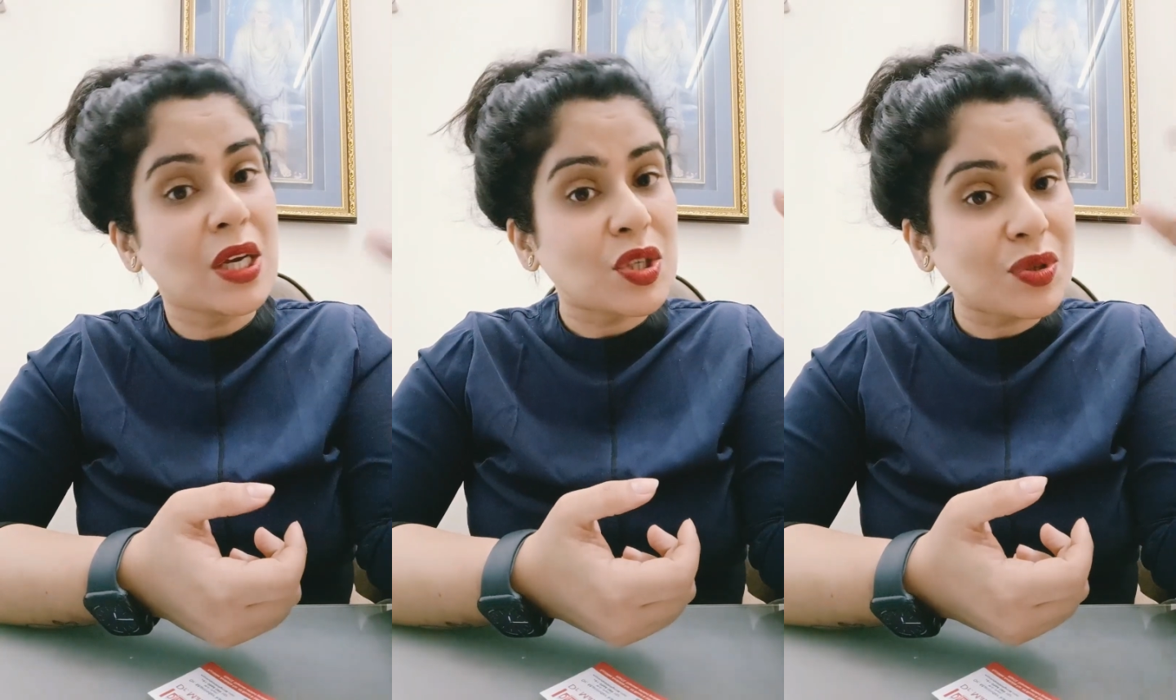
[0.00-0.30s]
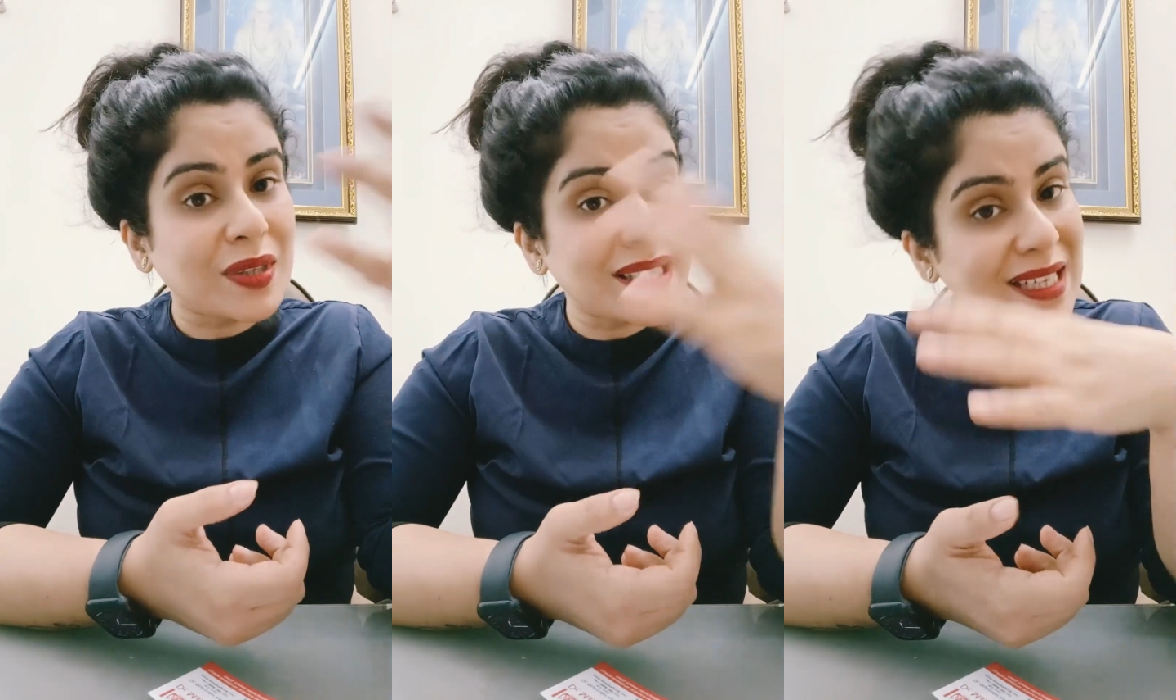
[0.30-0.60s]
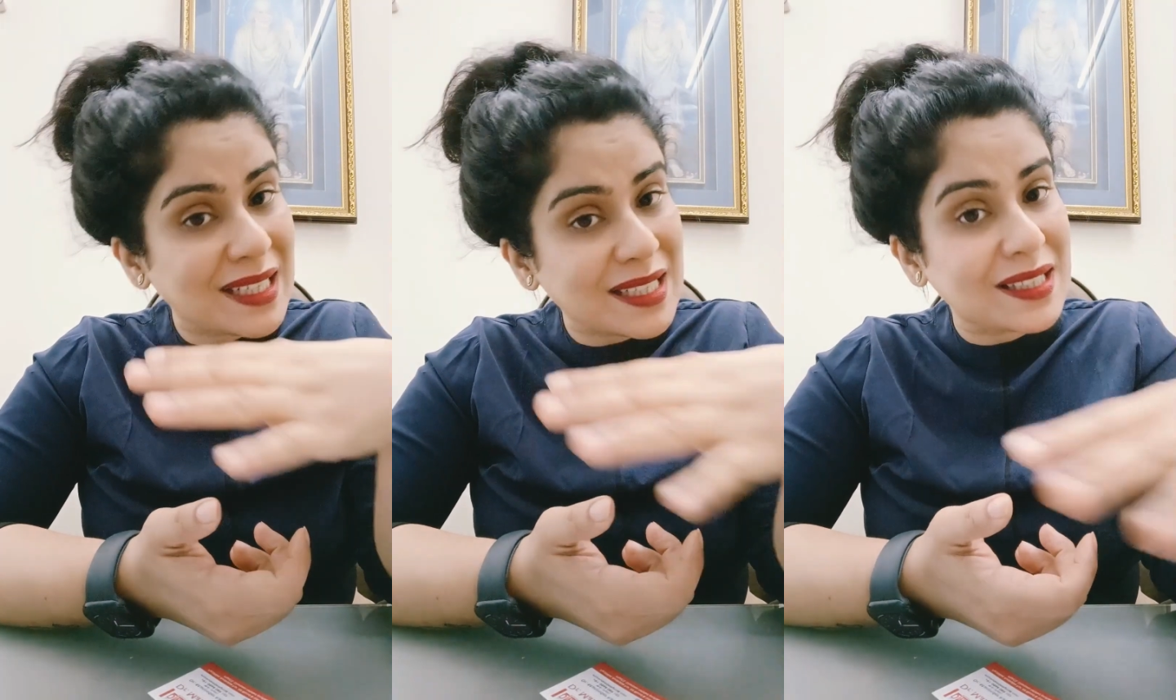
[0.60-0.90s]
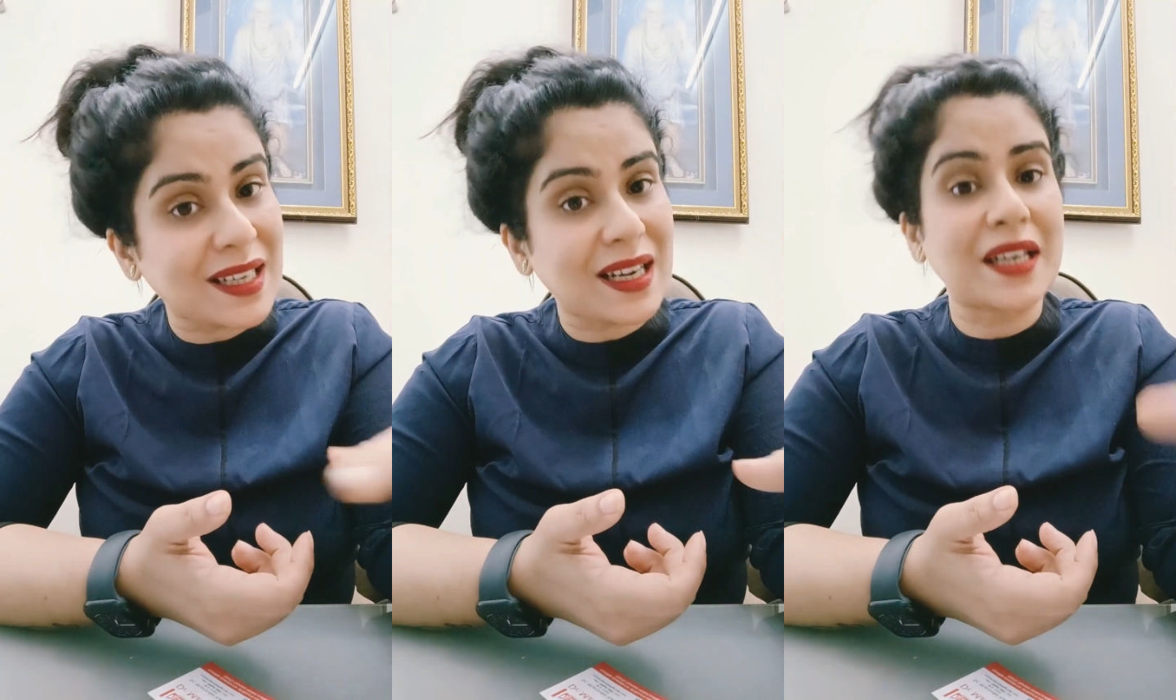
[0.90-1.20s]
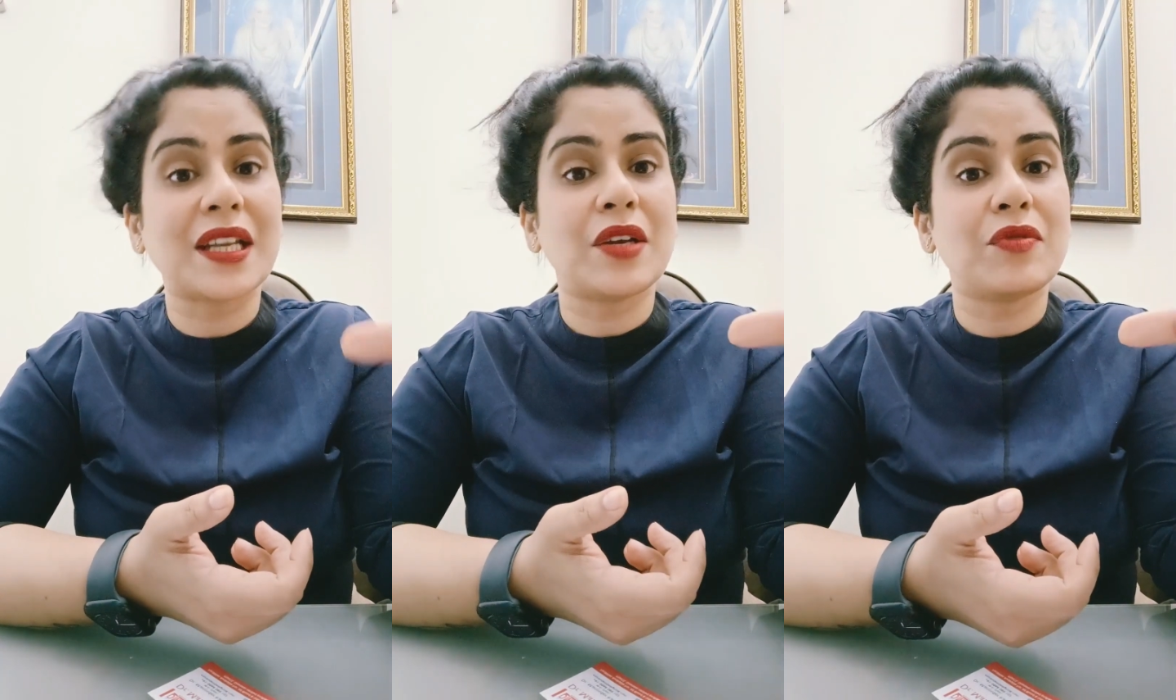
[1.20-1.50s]
So descent is a
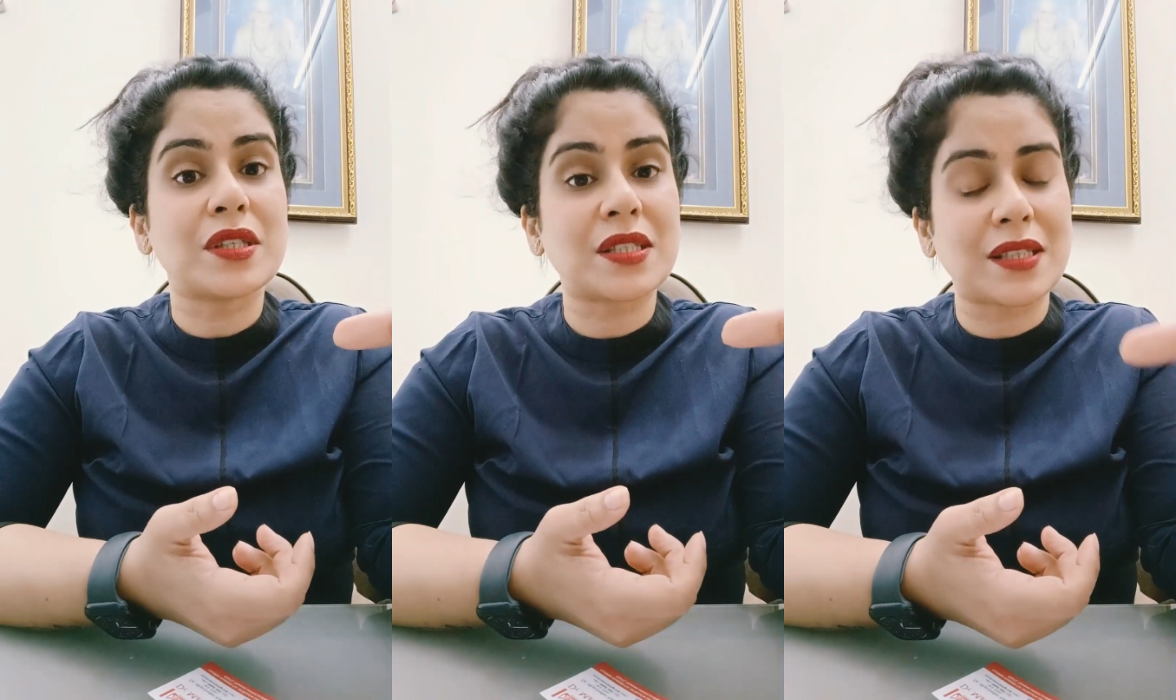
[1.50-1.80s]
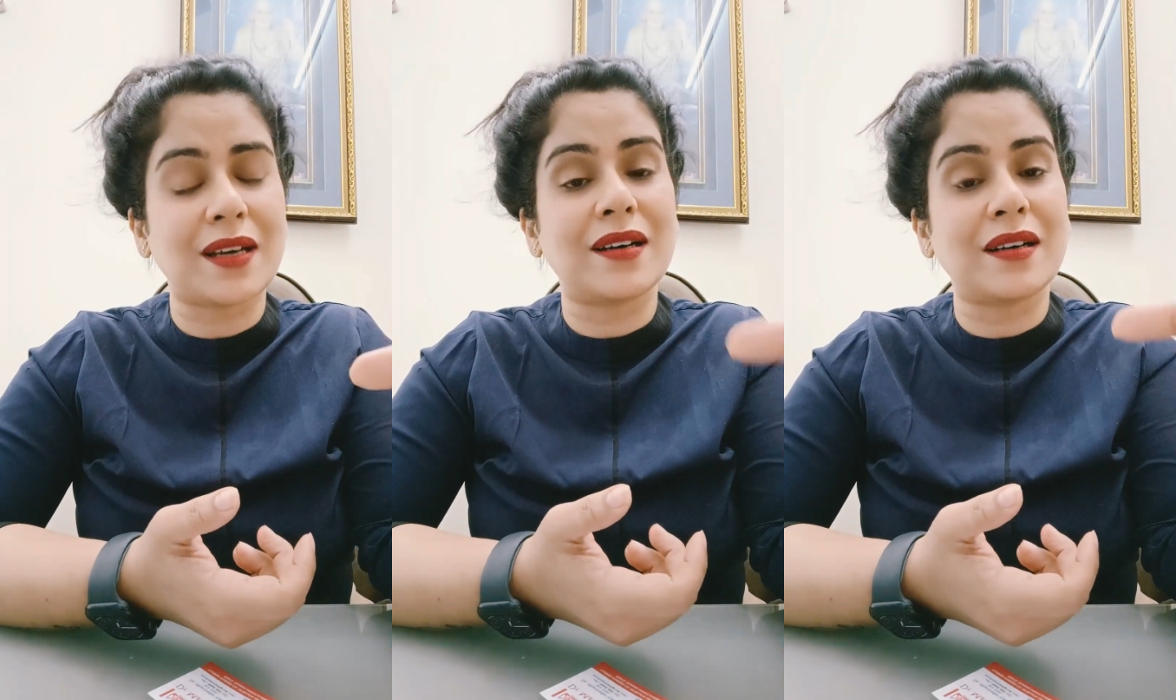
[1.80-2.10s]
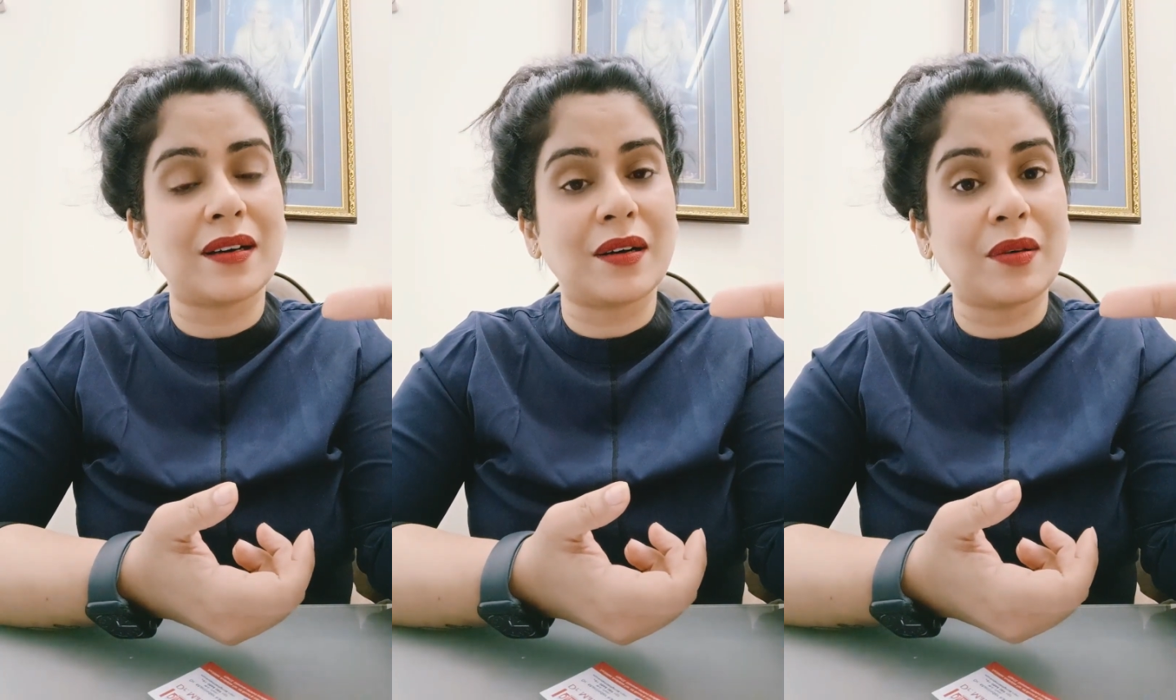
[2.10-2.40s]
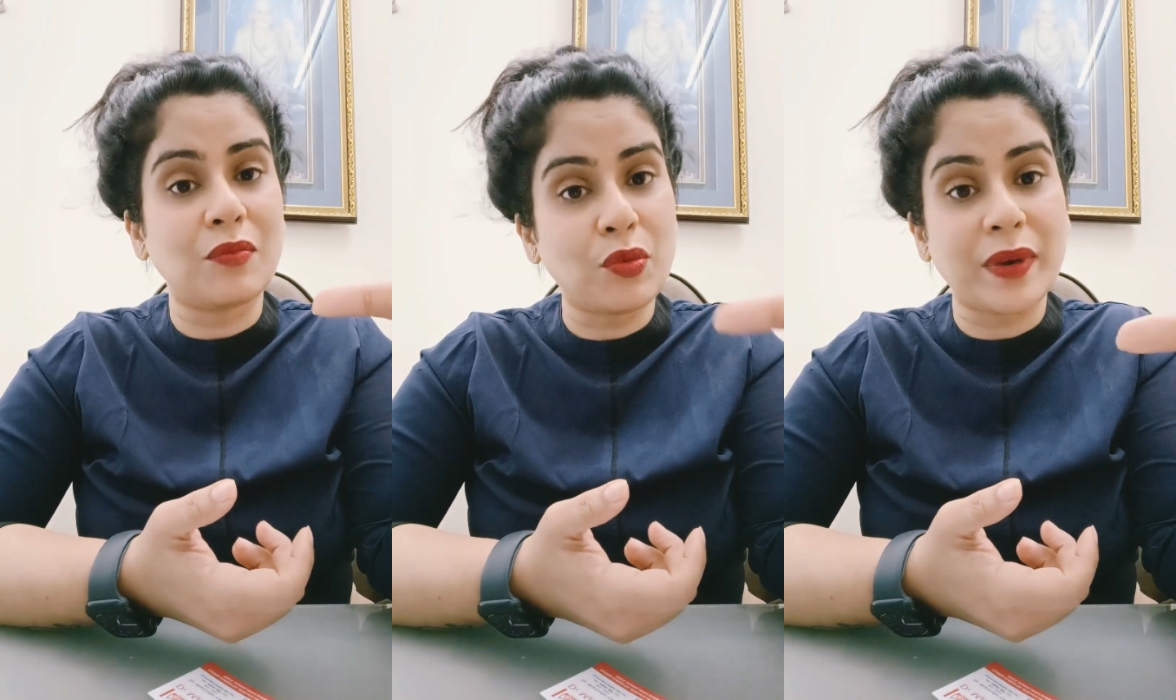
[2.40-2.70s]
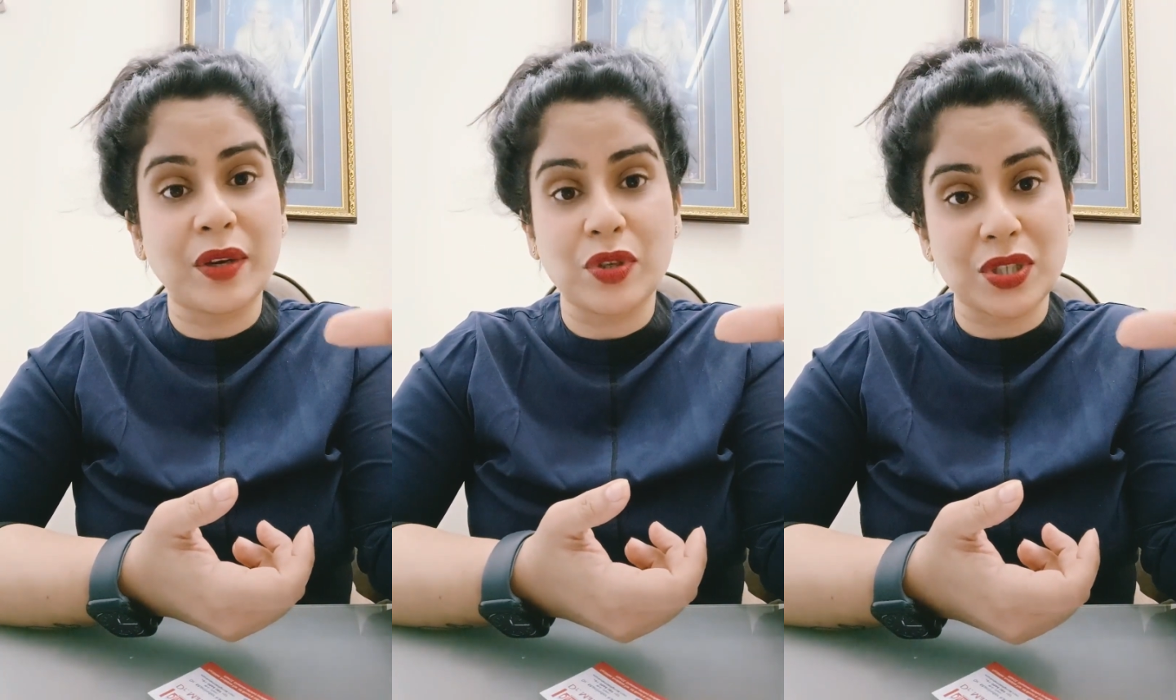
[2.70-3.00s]
continuous
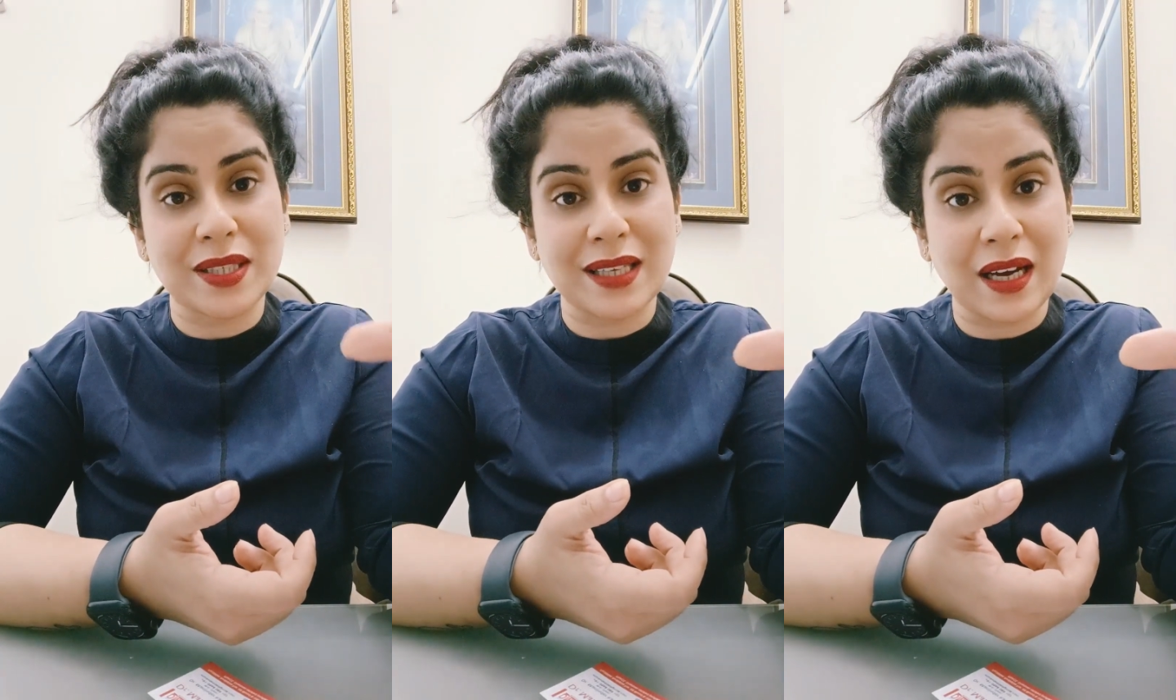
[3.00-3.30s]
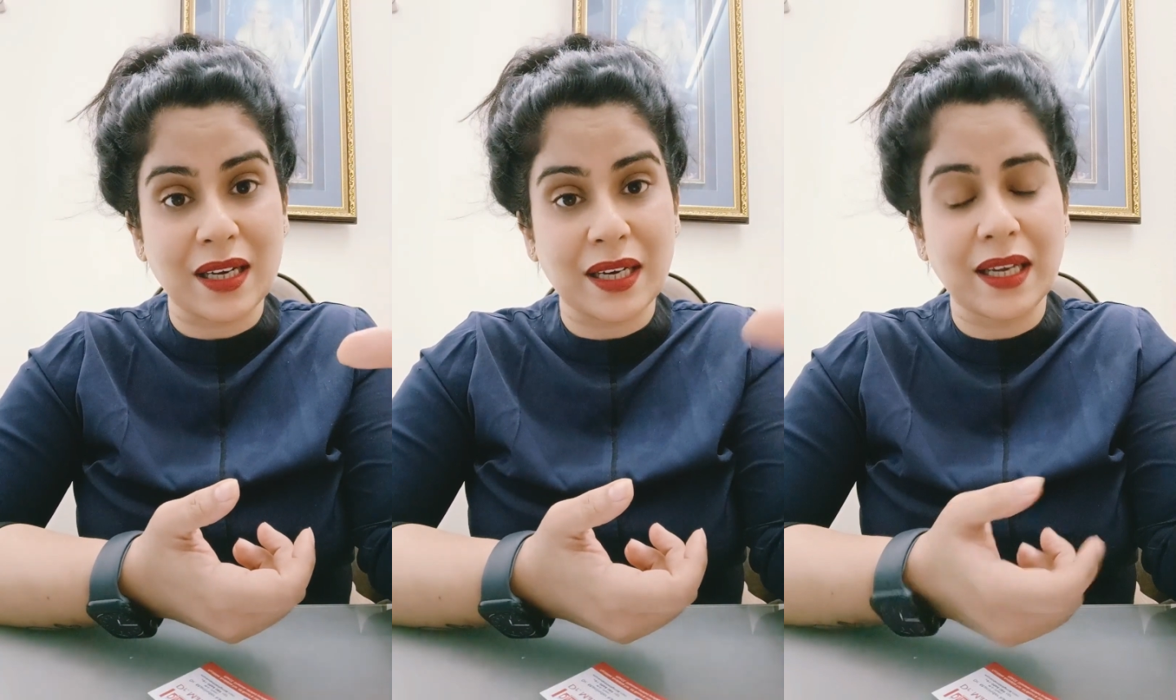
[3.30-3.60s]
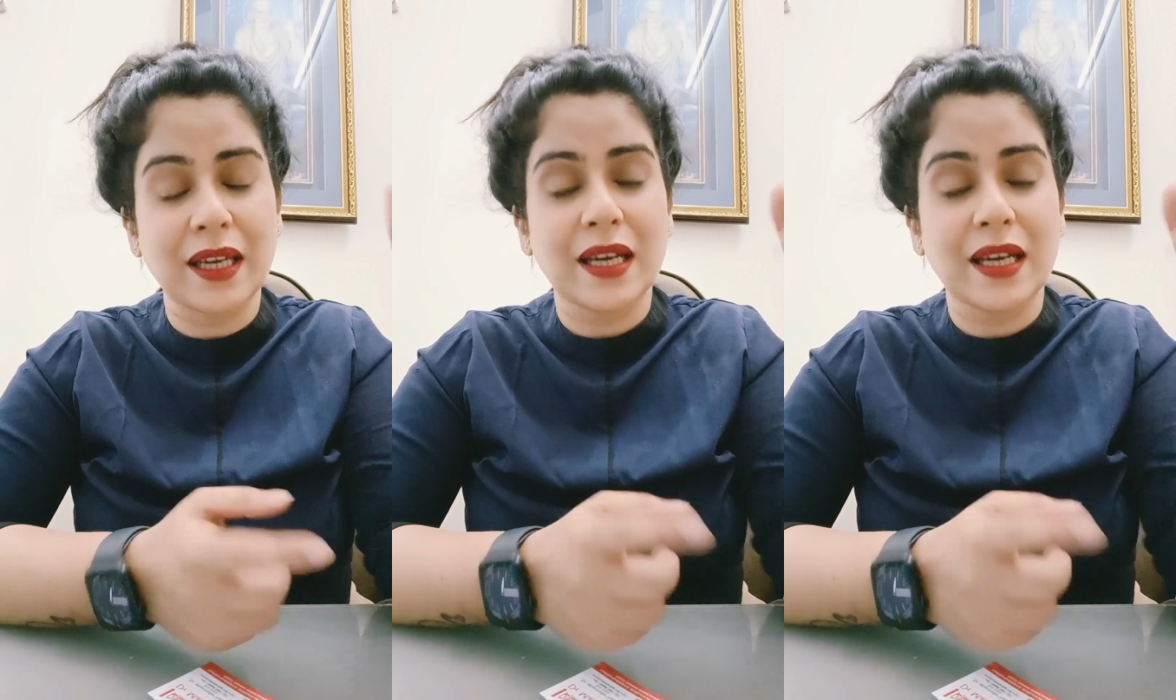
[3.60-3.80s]
movement which is occurring.